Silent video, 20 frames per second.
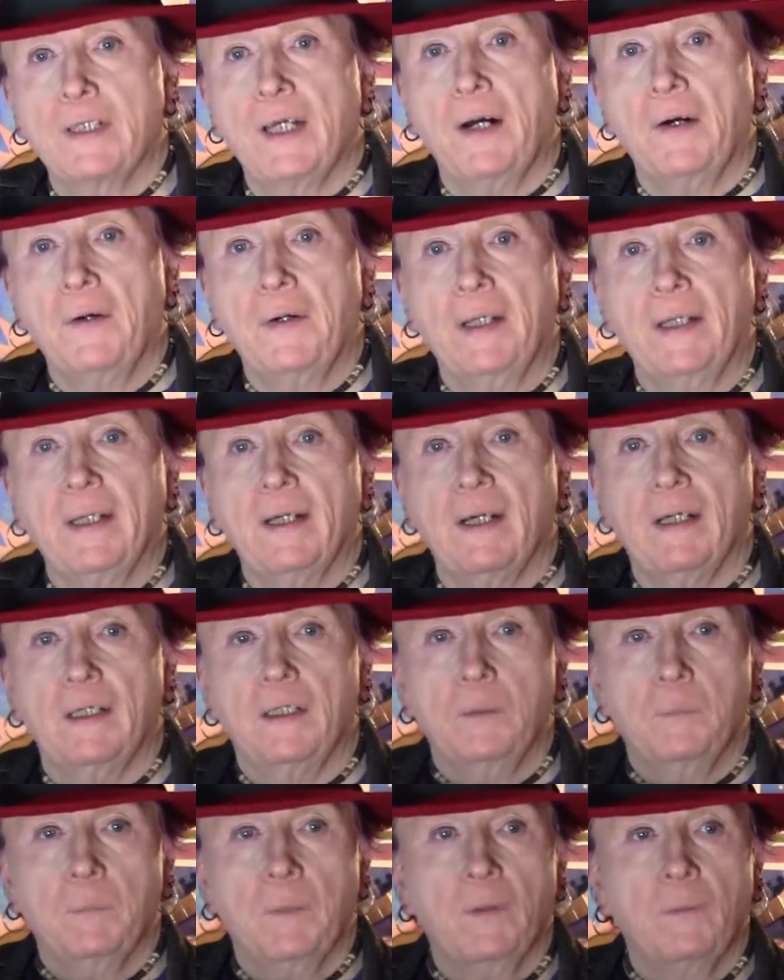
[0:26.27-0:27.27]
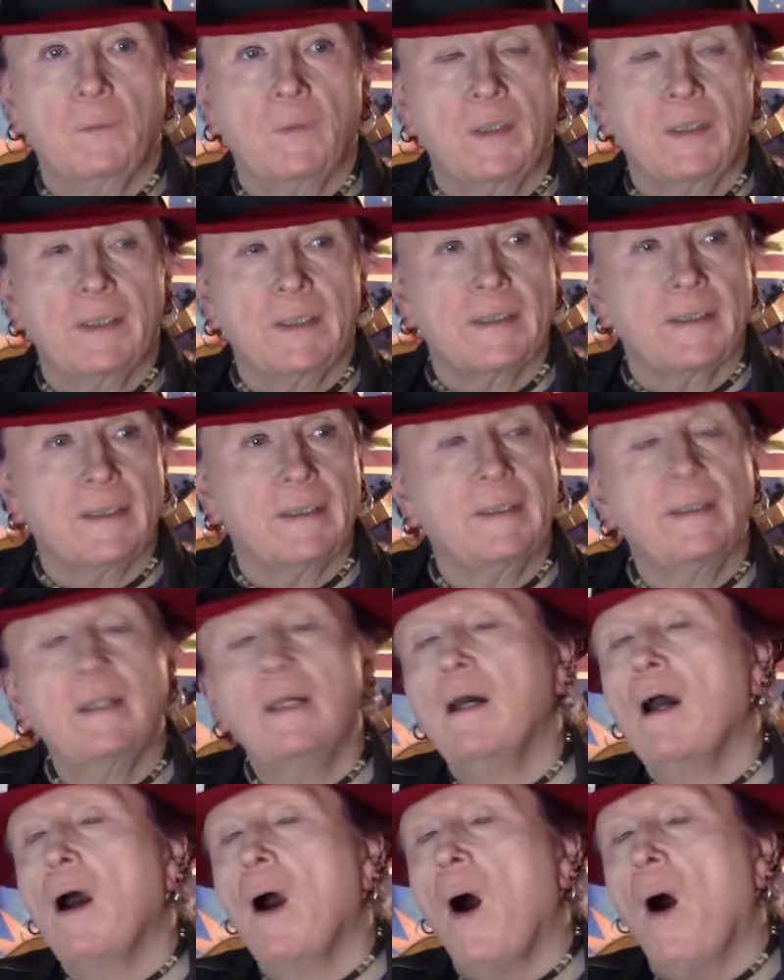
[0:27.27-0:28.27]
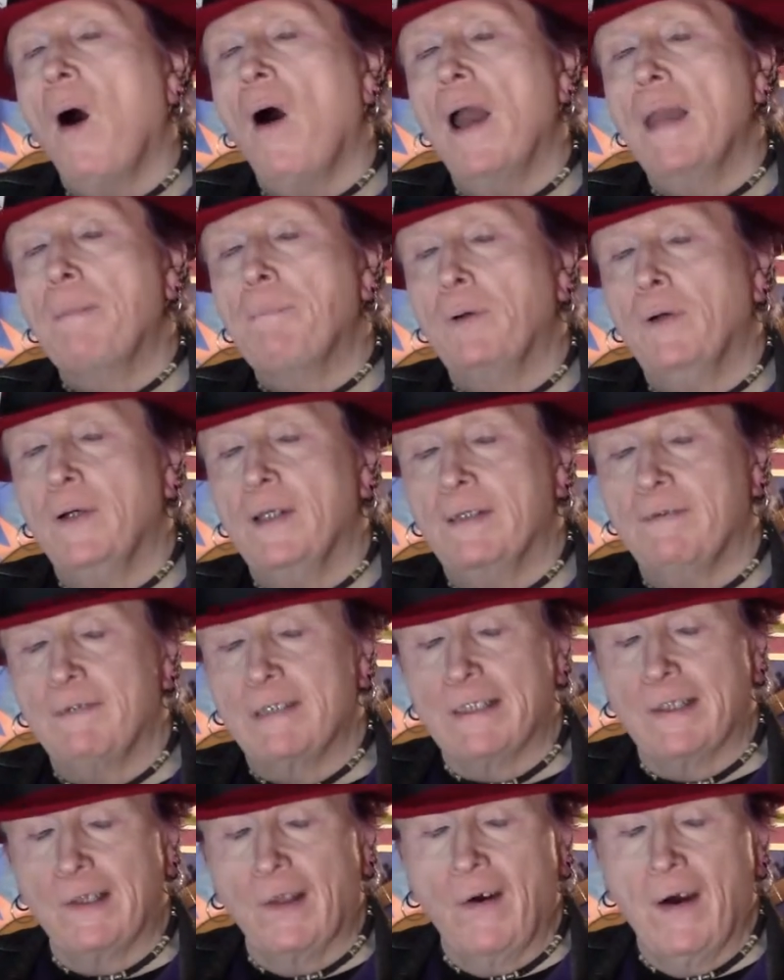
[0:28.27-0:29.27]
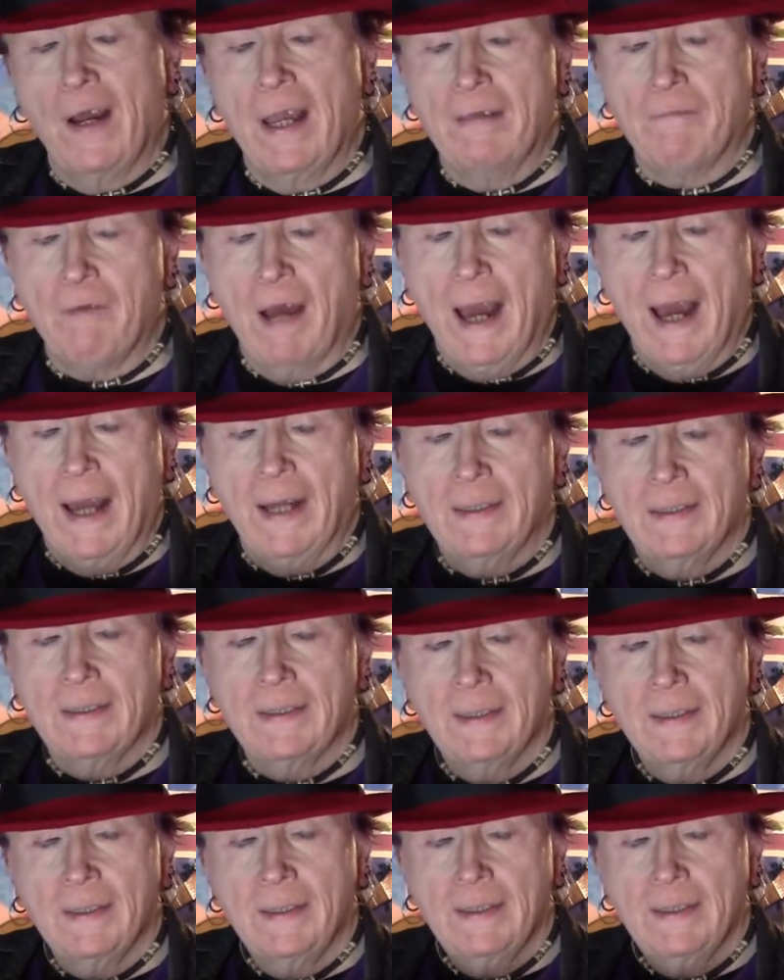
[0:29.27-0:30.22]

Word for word: Going Home which is a high point of his live act